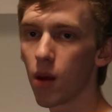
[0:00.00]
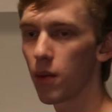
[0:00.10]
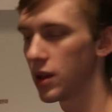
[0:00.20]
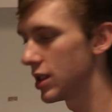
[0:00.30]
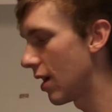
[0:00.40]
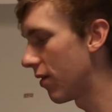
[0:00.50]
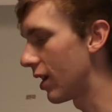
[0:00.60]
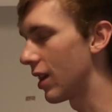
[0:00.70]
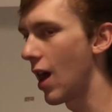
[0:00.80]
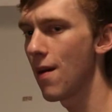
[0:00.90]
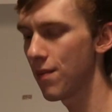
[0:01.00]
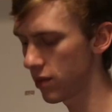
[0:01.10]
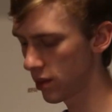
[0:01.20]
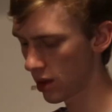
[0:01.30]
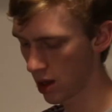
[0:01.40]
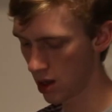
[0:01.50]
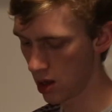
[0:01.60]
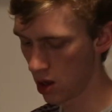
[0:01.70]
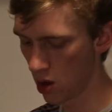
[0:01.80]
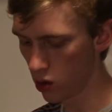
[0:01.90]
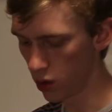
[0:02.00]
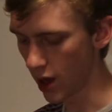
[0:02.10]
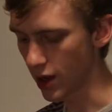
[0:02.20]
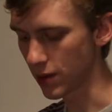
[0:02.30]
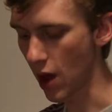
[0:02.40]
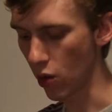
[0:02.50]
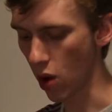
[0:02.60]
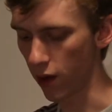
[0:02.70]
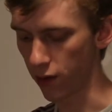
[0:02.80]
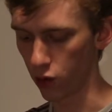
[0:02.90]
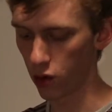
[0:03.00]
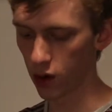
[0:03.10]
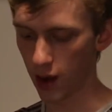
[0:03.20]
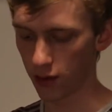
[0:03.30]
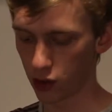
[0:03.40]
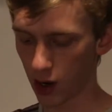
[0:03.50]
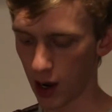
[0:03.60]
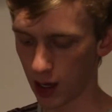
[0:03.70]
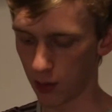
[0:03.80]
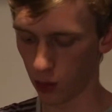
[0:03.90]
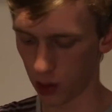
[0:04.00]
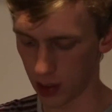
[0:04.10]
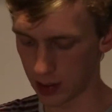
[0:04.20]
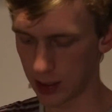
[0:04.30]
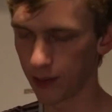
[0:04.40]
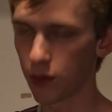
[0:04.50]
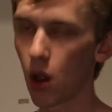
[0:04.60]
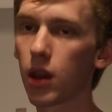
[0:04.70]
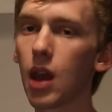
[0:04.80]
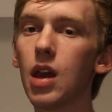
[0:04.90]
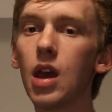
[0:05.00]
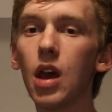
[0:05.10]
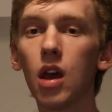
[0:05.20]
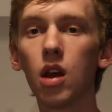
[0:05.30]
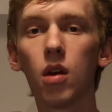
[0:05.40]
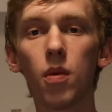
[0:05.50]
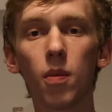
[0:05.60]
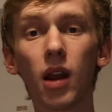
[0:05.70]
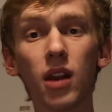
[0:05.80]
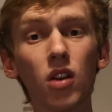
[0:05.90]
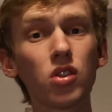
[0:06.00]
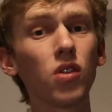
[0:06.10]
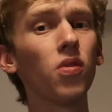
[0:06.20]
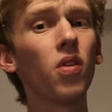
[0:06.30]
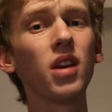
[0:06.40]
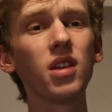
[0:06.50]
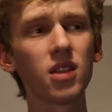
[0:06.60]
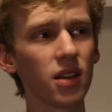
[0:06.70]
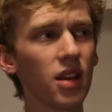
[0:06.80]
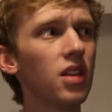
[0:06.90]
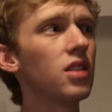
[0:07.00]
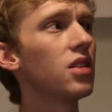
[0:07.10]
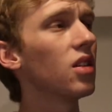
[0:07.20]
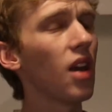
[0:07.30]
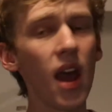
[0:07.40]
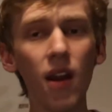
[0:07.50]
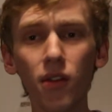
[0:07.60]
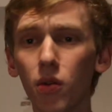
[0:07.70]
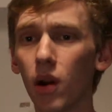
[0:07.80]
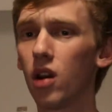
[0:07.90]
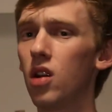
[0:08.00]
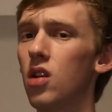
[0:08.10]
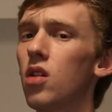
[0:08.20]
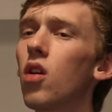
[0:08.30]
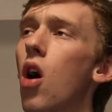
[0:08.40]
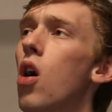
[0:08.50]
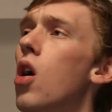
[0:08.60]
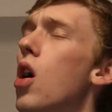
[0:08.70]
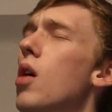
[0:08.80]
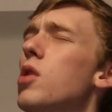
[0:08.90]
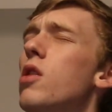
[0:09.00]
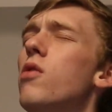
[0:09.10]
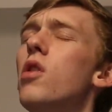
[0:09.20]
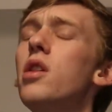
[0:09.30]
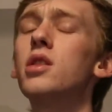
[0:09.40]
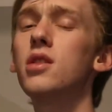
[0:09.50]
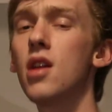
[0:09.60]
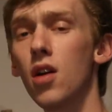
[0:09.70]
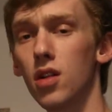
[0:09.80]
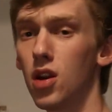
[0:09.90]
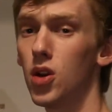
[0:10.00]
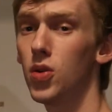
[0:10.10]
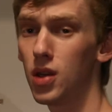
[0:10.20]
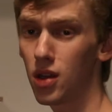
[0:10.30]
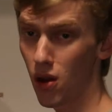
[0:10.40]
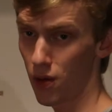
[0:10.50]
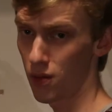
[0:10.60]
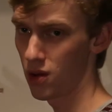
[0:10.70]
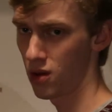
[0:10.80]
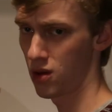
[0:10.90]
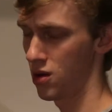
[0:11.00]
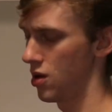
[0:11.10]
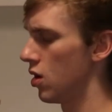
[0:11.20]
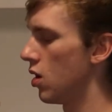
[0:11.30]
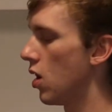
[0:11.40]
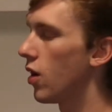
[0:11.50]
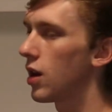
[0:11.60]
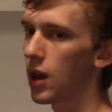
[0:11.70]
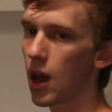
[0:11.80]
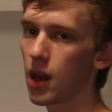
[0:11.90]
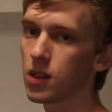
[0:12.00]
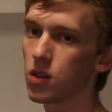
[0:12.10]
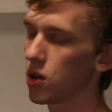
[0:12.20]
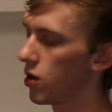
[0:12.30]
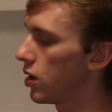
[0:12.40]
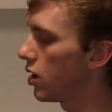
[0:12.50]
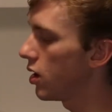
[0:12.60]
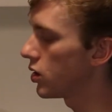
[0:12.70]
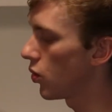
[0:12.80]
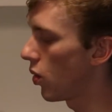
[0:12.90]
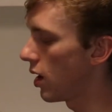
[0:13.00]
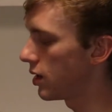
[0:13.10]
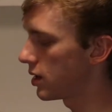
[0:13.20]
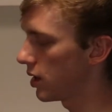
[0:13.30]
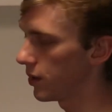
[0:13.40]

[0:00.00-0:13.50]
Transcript: but stuff like that. Ooh, that was a bad waterfall. We're gonna have to try it again, boys. Okay, my announcer voice is everywhere. Calm your voice down. Here we go. Okay, guys, so here is what...